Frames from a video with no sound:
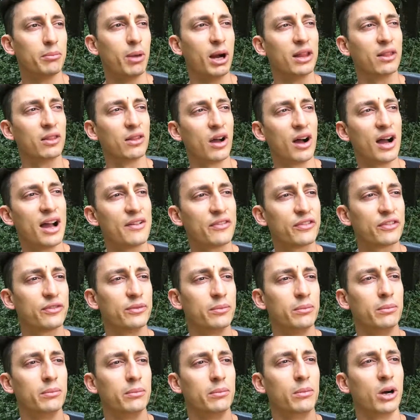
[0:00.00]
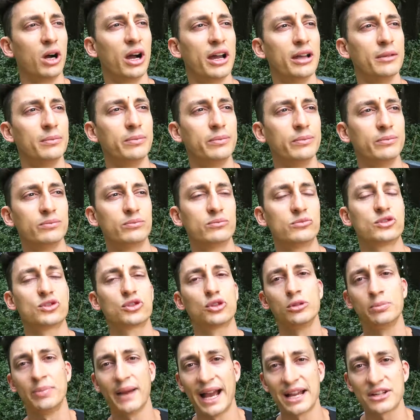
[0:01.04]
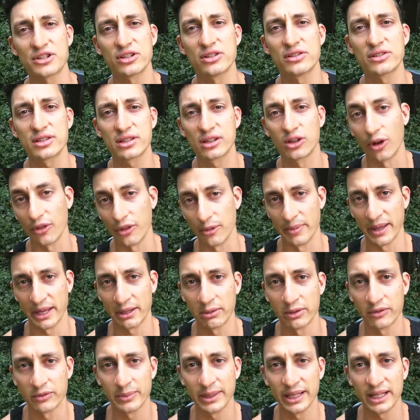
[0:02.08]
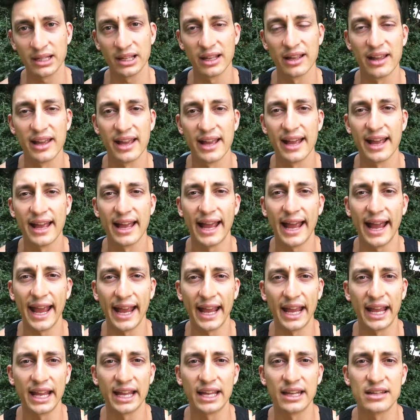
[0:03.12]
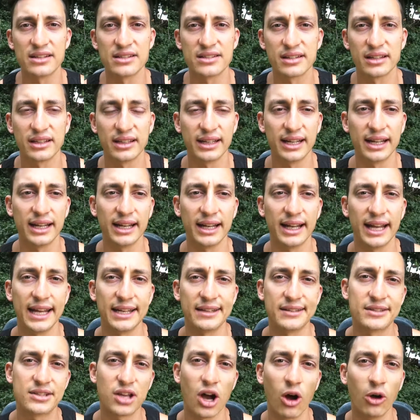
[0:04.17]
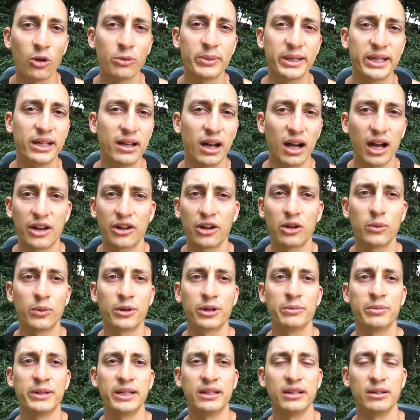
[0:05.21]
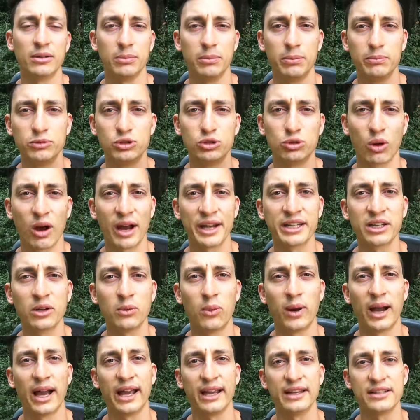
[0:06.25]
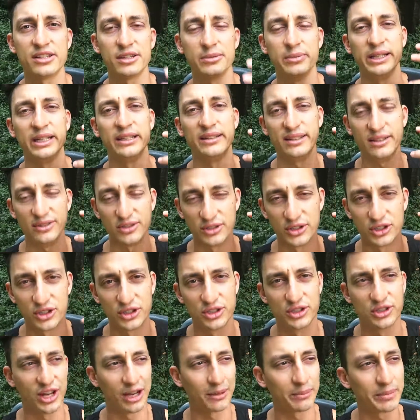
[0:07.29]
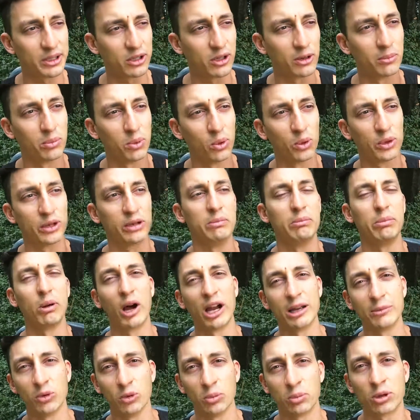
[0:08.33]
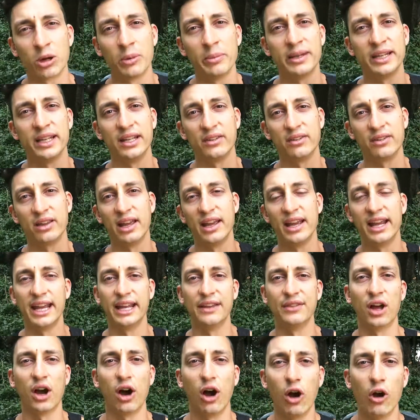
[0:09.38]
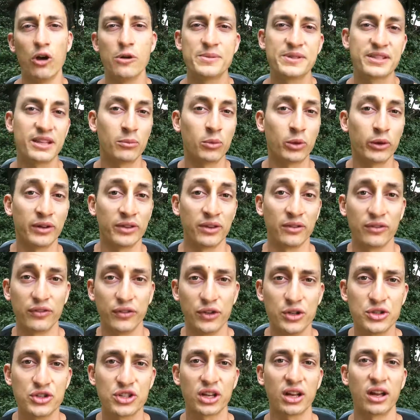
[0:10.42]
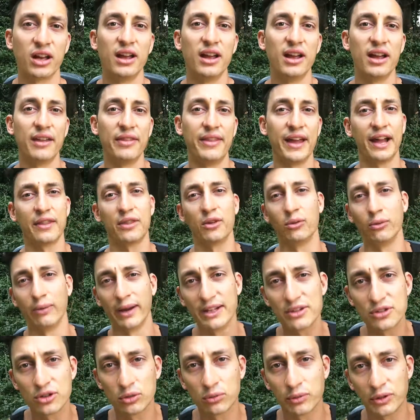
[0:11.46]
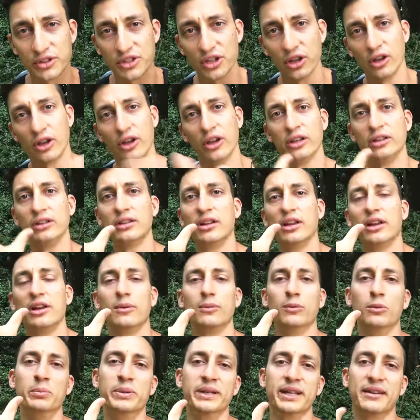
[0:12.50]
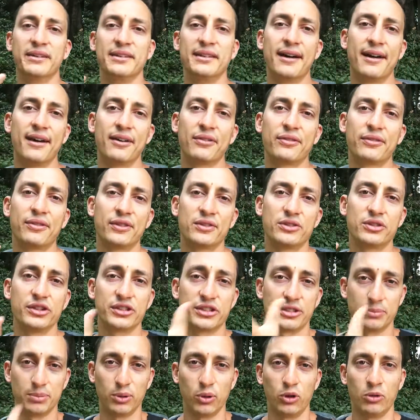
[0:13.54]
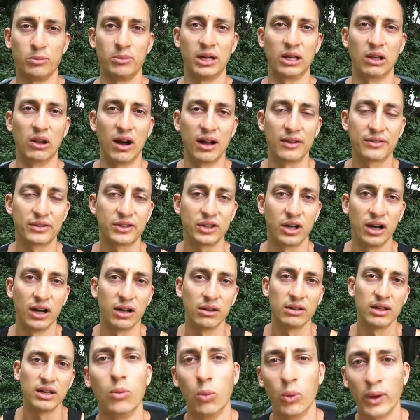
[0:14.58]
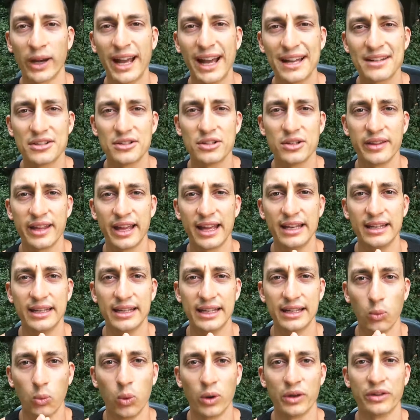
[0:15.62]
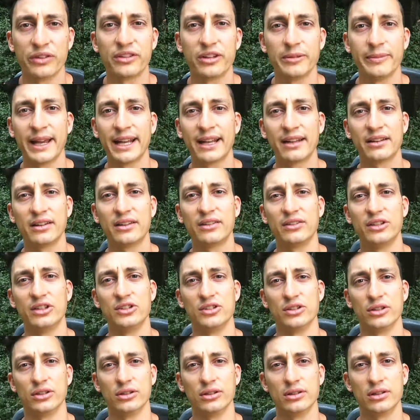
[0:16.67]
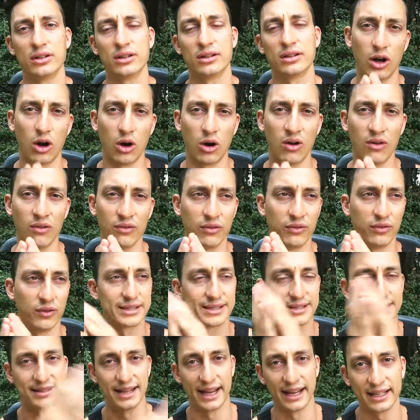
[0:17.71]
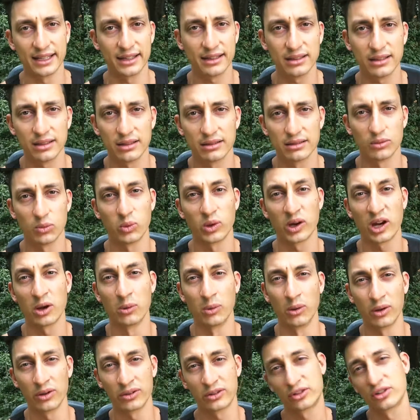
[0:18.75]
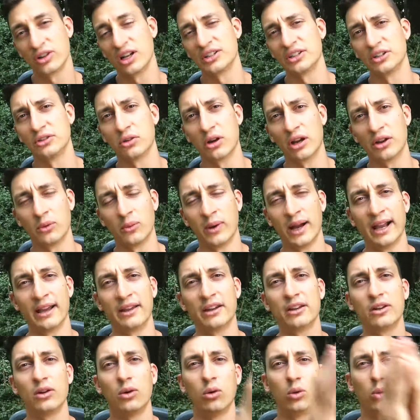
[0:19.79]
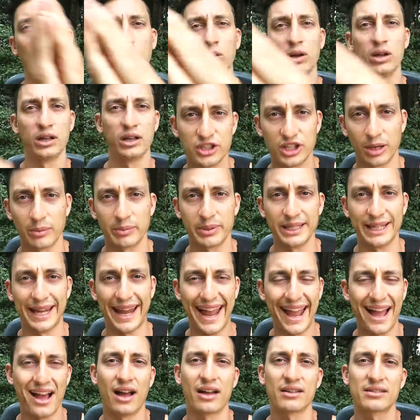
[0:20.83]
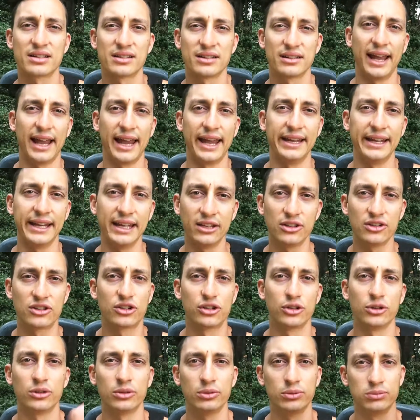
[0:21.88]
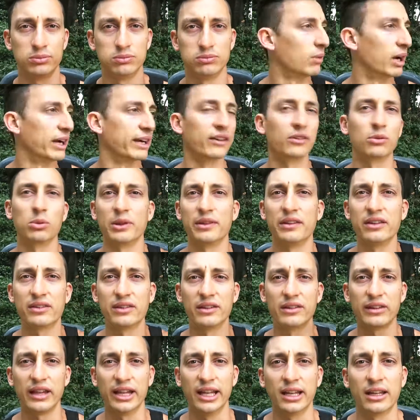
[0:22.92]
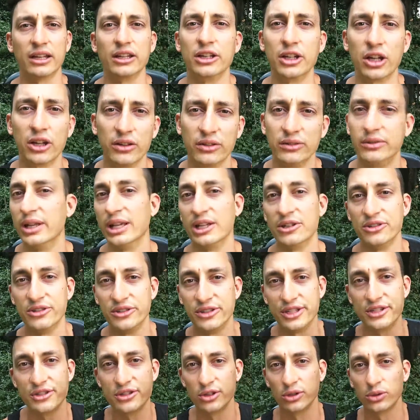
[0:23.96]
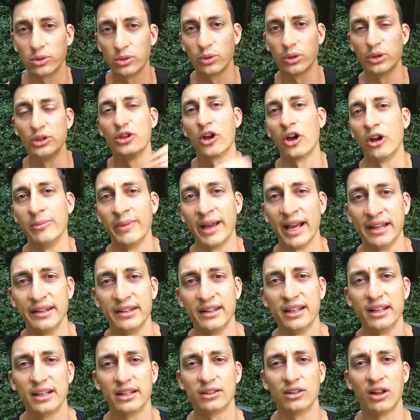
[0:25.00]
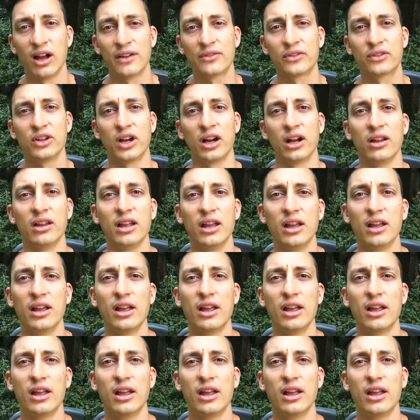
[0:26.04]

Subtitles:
My life, my true passions got the better of me, and it told me I don't want to be grinding away to be jumping on board and buying more properties in the hope somewhere in the future that the rental return will be enough to support my lifestyle. What I had to do then was to make a decision of staying where I was, trying to grind away at it, or jumping out and into, I guess, what this is here, you know, a digital nomad lifestyle.